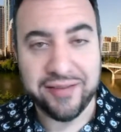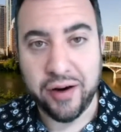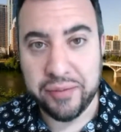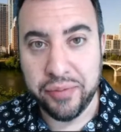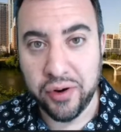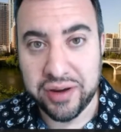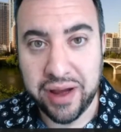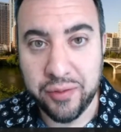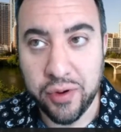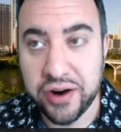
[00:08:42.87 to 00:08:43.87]
I've already broken
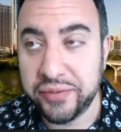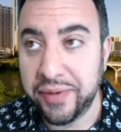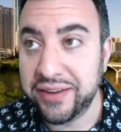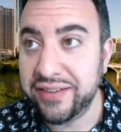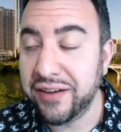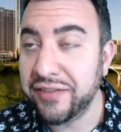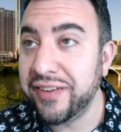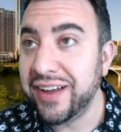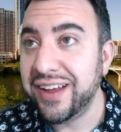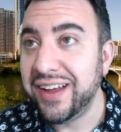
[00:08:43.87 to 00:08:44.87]
my word to myself.
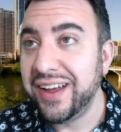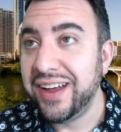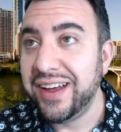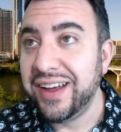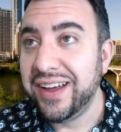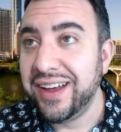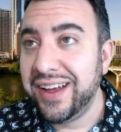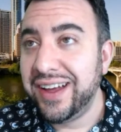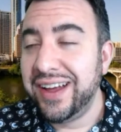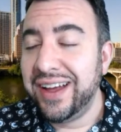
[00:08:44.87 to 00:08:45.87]

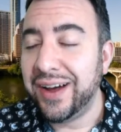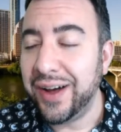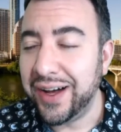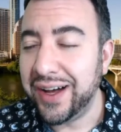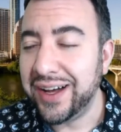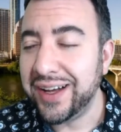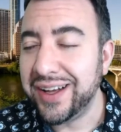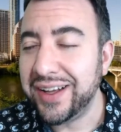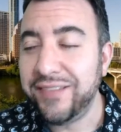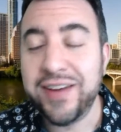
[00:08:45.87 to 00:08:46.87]

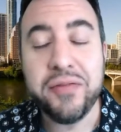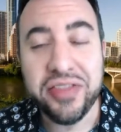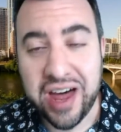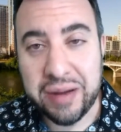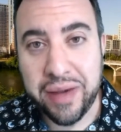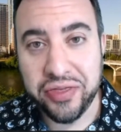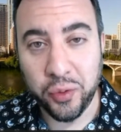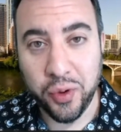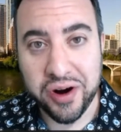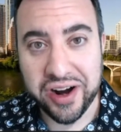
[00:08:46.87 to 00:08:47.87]
Have you ever thought about the
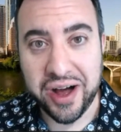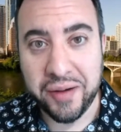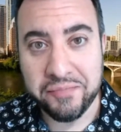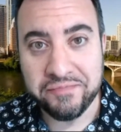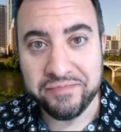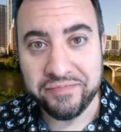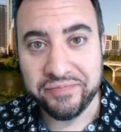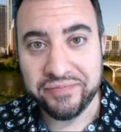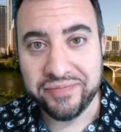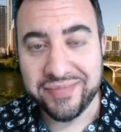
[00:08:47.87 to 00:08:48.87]
word
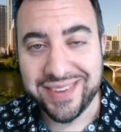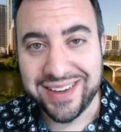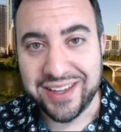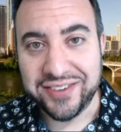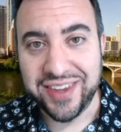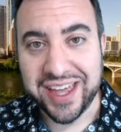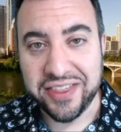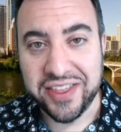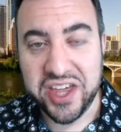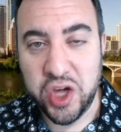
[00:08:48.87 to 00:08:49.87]
It's like
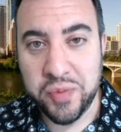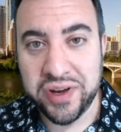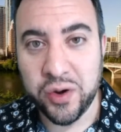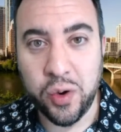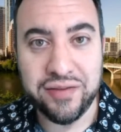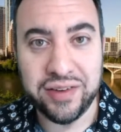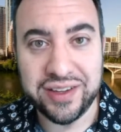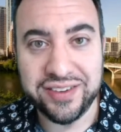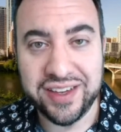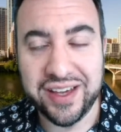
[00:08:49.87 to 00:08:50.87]
the human
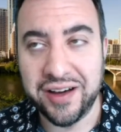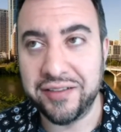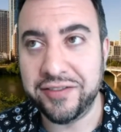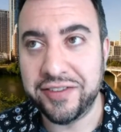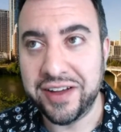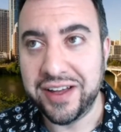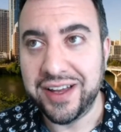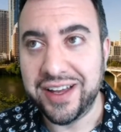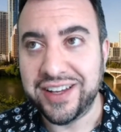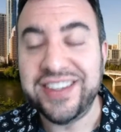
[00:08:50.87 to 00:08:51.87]
equivalency of
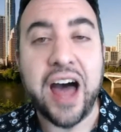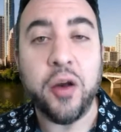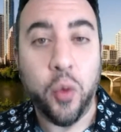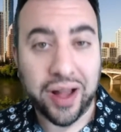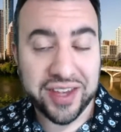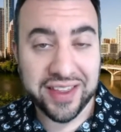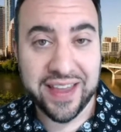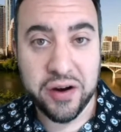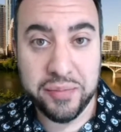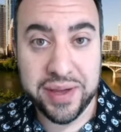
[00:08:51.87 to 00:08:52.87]
not wanting
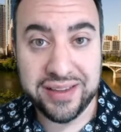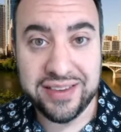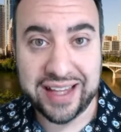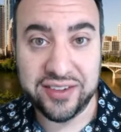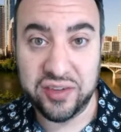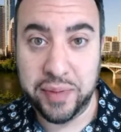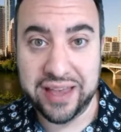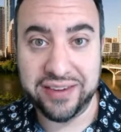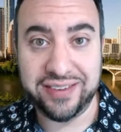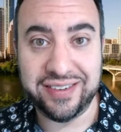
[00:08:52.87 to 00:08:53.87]
there to be dead
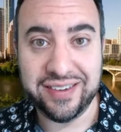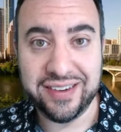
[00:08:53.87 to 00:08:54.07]
space.